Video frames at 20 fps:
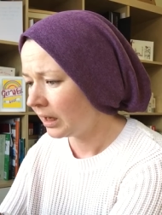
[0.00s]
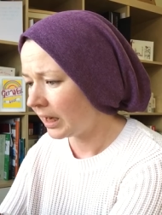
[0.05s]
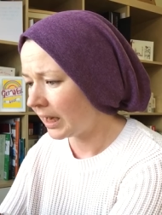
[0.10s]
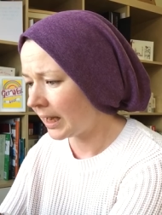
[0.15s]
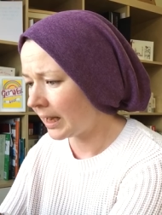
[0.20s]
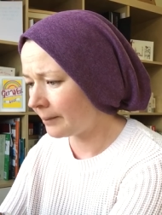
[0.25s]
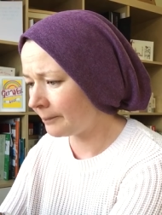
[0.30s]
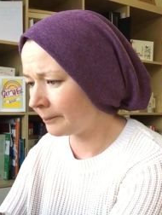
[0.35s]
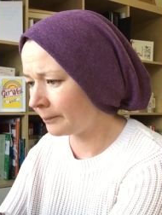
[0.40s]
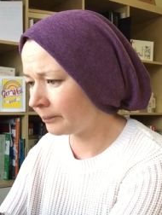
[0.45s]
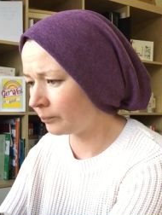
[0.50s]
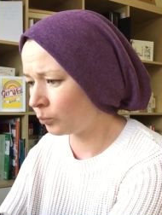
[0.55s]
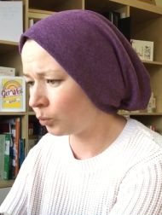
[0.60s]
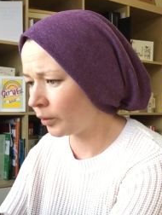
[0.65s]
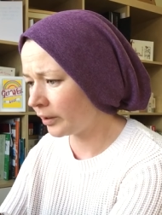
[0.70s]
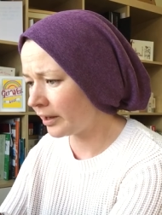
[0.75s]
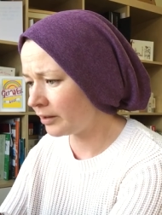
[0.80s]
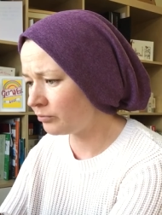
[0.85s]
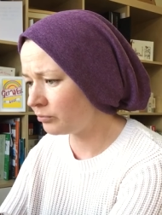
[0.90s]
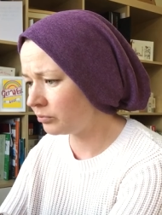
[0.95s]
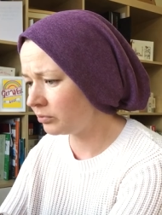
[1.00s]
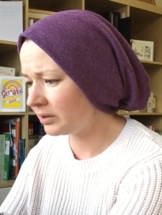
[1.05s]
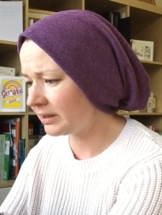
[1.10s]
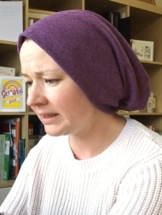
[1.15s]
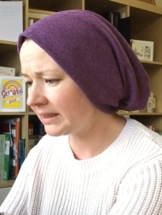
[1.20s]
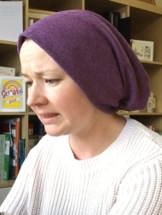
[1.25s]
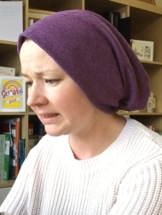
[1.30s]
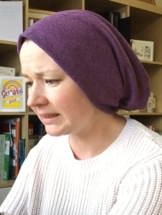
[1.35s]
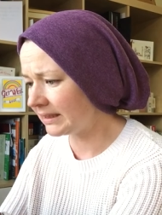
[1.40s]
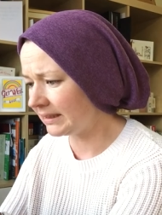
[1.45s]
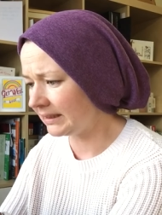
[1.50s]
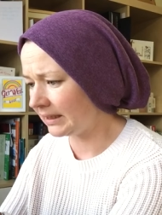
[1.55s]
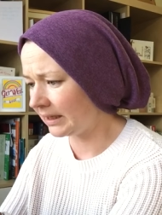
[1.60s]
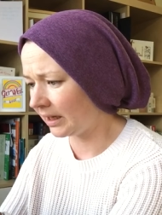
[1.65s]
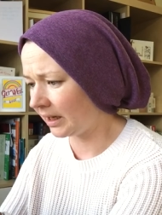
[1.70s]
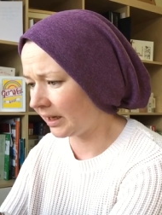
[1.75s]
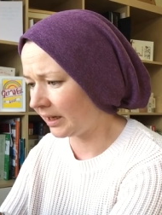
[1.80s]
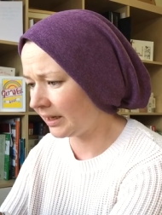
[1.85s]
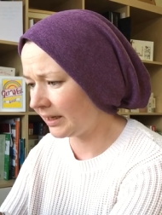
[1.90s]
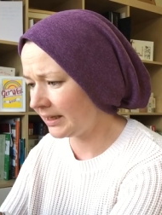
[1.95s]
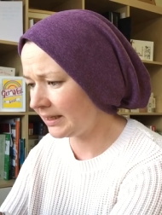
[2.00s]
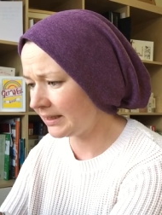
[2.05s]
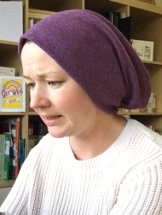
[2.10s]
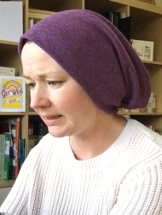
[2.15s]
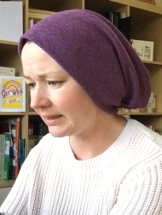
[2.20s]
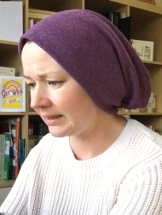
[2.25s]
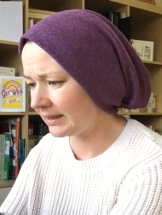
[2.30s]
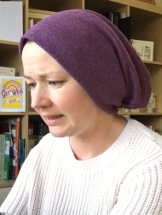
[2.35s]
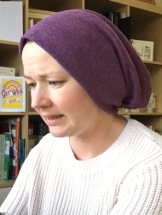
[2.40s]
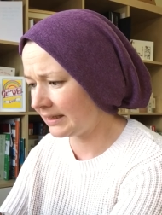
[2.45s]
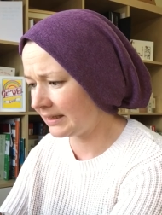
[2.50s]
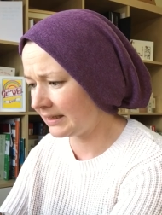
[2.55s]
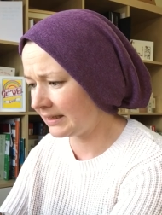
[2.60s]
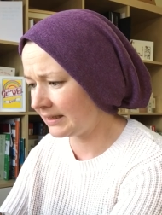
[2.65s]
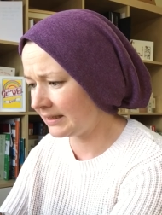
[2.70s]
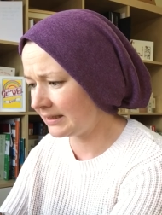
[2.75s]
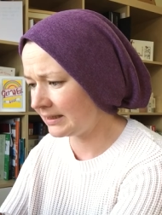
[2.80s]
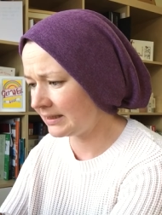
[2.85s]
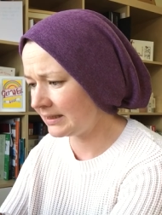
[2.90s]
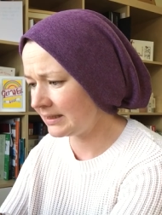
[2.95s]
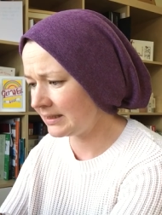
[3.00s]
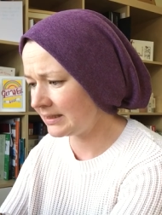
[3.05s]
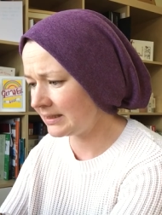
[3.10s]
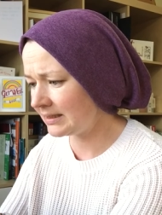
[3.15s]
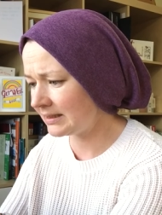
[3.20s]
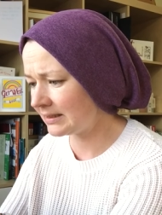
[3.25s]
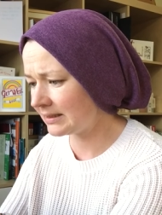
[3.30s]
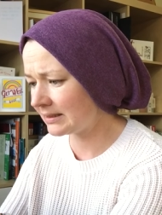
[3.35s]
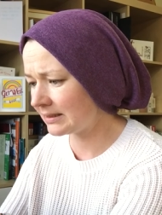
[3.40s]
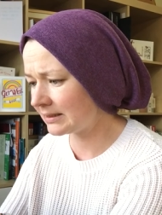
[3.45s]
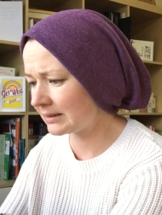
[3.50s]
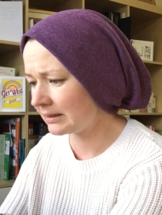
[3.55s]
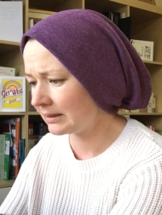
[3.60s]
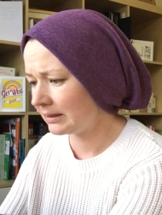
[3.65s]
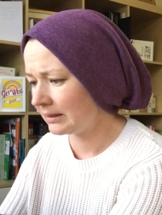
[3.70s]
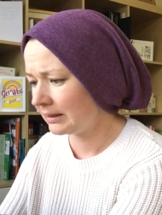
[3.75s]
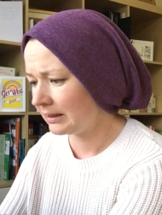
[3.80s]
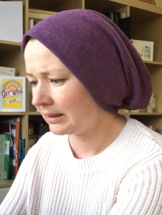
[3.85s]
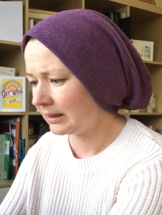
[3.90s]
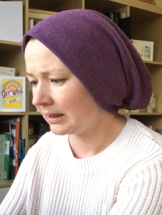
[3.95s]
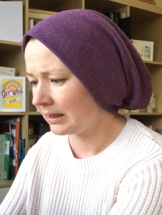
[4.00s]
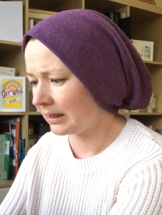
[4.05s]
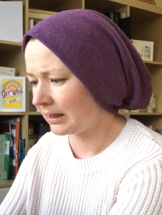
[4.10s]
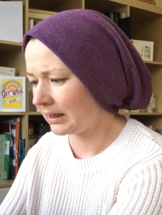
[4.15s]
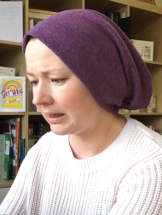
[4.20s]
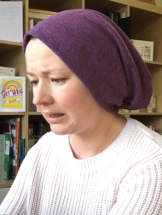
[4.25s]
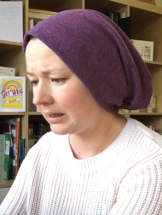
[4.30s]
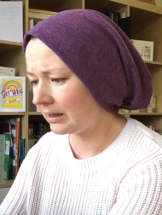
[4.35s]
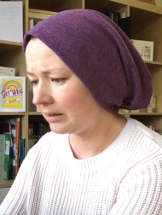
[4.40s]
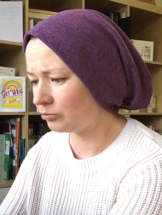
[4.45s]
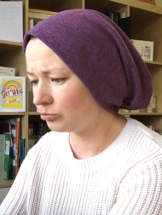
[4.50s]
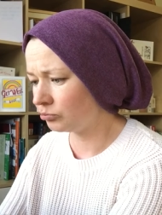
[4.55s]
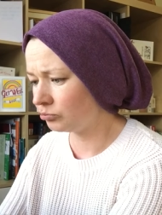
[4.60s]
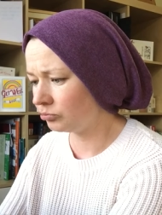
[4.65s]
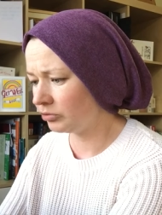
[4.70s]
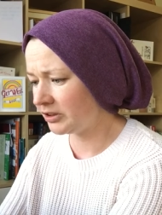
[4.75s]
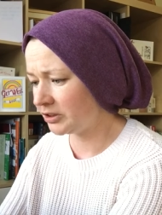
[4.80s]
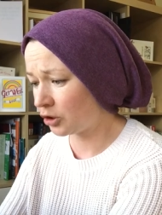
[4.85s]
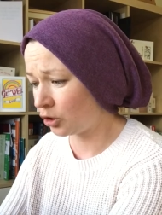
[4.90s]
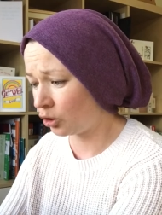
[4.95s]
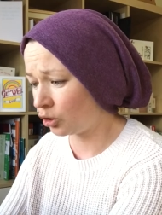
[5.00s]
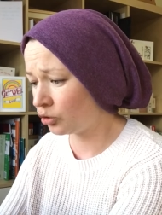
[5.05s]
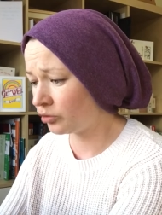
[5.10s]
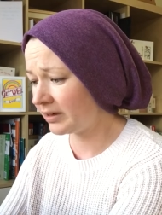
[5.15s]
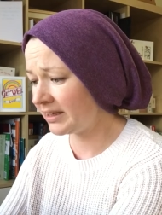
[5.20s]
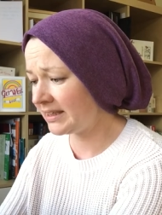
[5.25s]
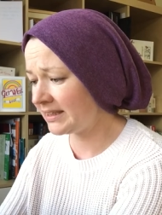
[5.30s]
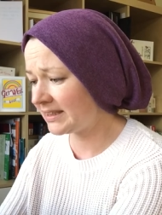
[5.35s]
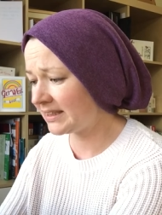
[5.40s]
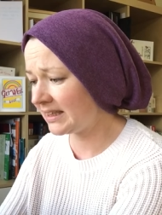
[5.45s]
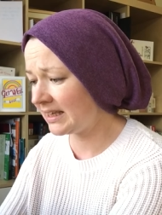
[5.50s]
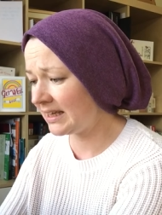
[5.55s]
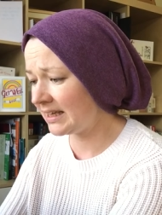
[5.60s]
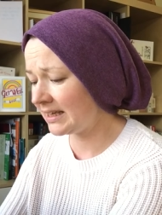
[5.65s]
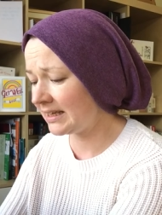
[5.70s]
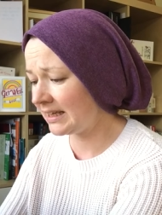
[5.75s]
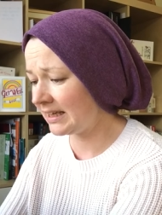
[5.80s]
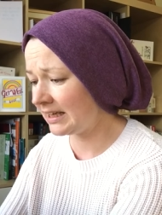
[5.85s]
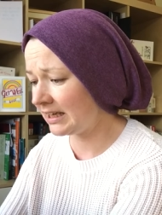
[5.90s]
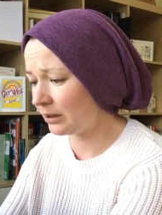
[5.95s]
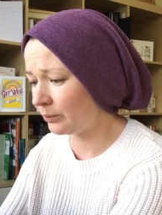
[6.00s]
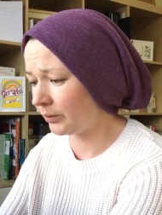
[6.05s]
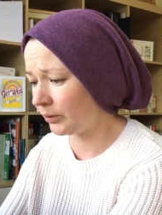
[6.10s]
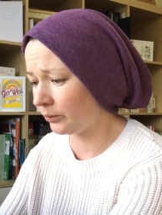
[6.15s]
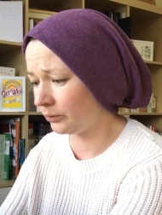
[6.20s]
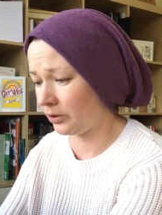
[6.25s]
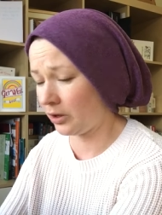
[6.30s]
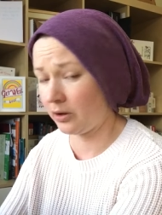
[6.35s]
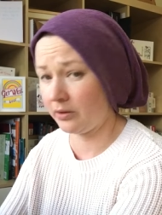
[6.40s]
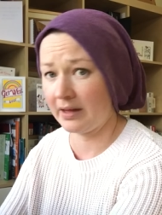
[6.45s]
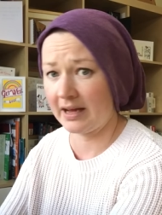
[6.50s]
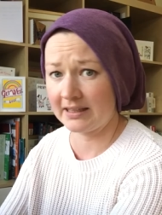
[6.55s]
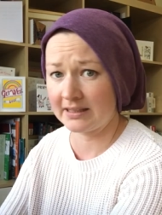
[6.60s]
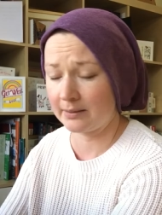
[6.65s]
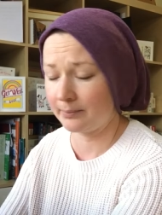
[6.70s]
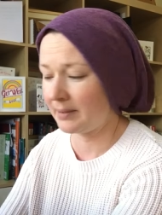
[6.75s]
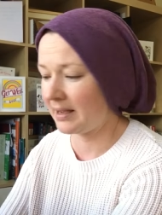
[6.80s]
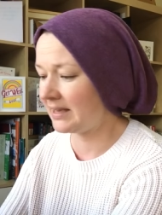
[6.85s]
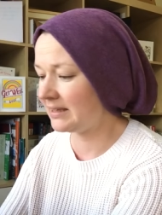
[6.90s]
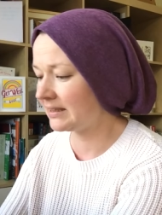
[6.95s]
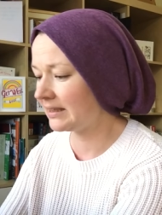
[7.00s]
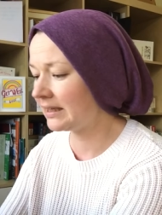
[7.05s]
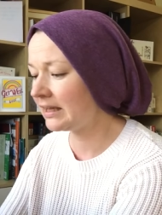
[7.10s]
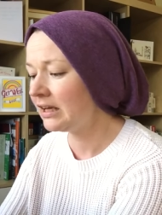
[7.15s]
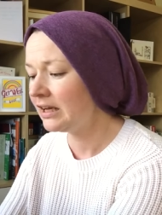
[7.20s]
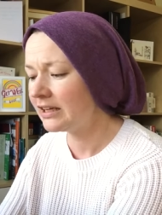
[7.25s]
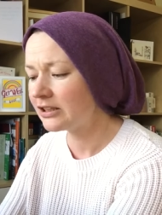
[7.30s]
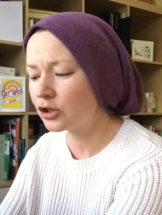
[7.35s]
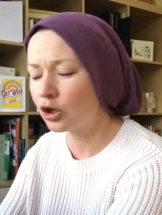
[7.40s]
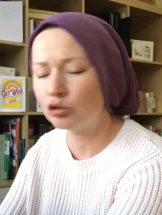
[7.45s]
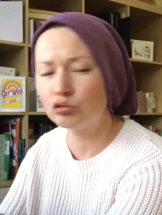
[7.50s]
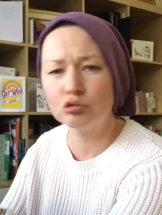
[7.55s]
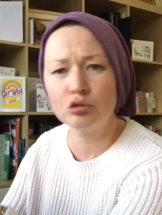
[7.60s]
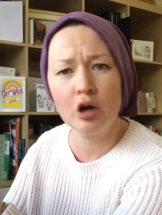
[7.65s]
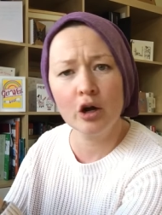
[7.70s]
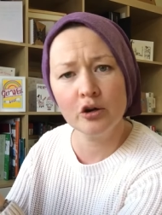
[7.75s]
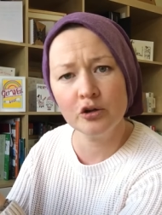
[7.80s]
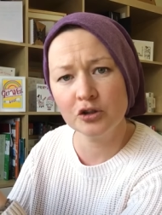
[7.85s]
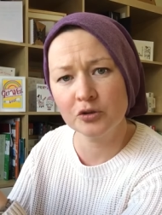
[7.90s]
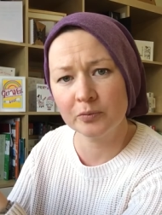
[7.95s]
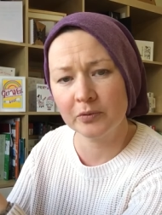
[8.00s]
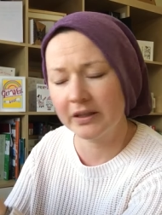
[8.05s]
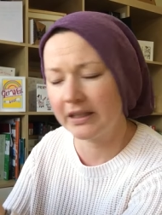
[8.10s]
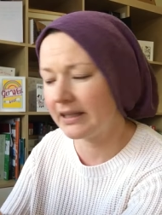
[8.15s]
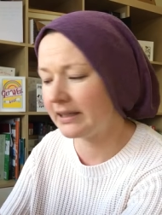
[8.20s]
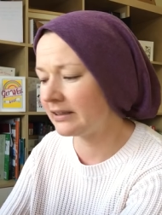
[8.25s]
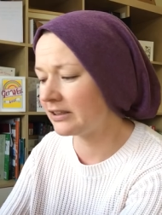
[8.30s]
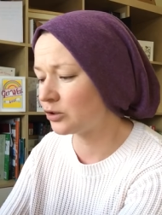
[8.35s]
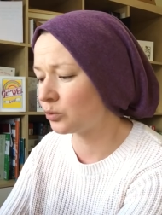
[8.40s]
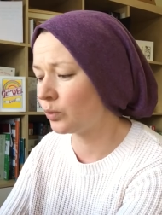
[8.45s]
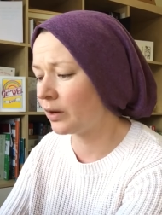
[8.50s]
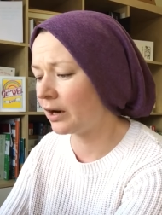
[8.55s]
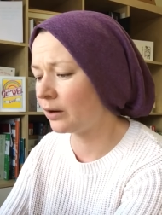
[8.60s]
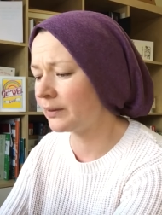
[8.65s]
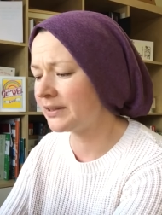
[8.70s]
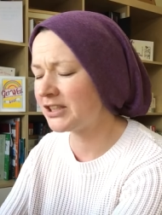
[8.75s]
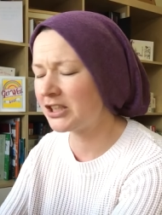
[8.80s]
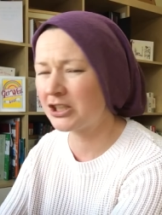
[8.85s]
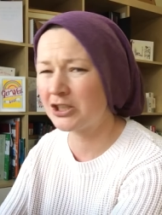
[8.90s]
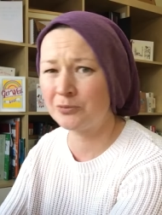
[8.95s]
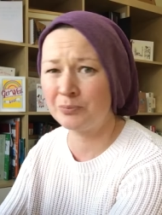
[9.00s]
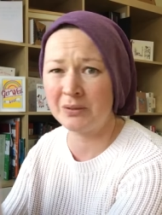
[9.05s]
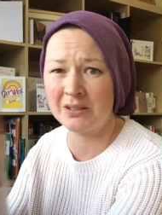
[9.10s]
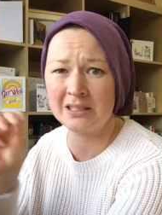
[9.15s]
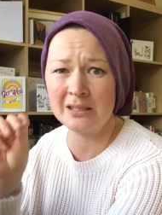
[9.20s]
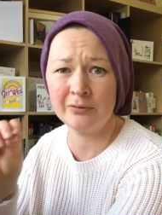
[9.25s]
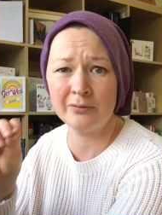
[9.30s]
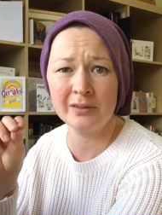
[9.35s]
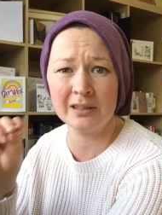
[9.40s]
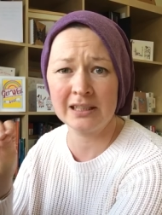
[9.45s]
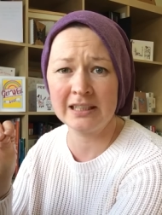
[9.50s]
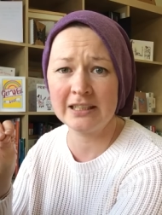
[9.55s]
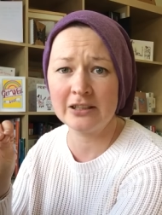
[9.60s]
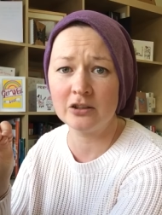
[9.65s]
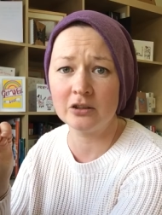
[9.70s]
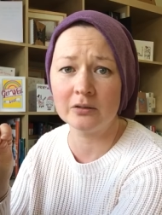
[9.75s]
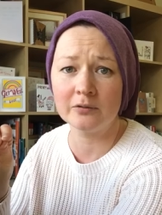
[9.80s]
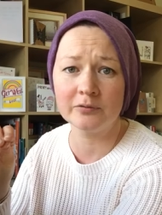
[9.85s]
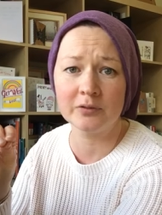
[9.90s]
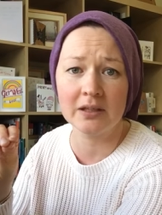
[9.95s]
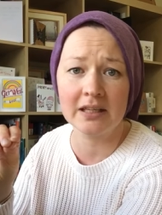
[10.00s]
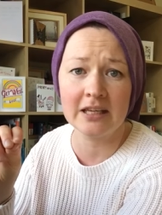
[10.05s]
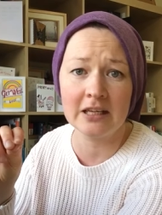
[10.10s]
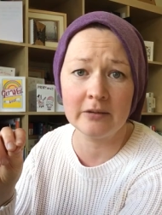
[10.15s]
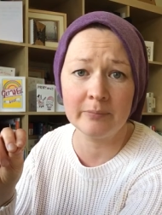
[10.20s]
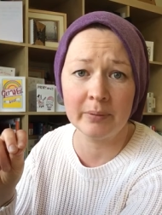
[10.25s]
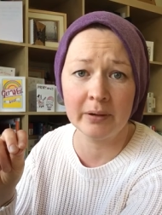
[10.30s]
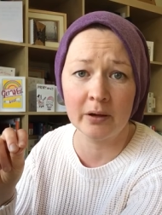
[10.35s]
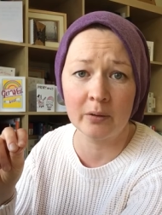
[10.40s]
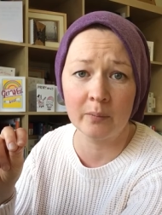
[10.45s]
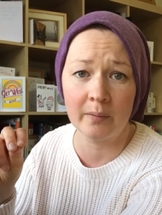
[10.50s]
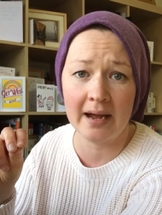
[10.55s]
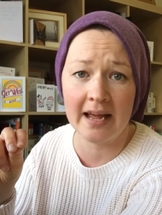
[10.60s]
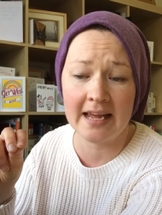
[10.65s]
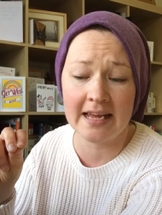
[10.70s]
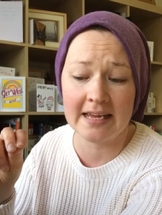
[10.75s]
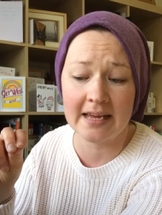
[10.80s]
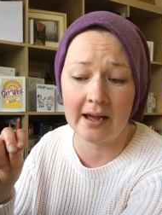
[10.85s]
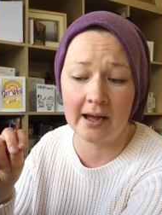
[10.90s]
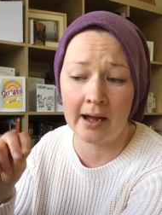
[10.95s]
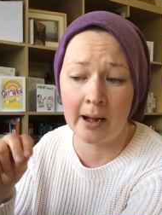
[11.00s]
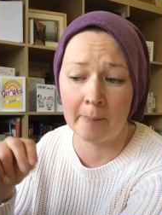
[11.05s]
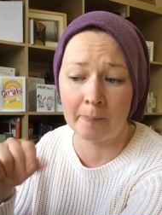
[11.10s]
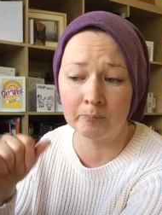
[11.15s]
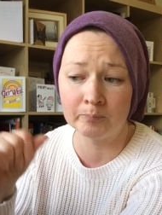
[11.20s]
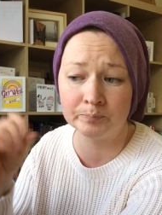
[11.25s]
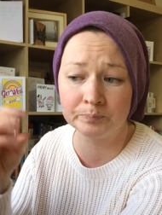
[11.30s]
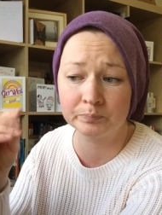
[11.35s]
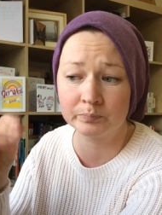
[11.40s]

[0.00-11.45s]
Um, what I really like is, uh, it's got green tea in here, we all know that's amazing. It's got rosemary in as well, which is specifically good for keeping away um,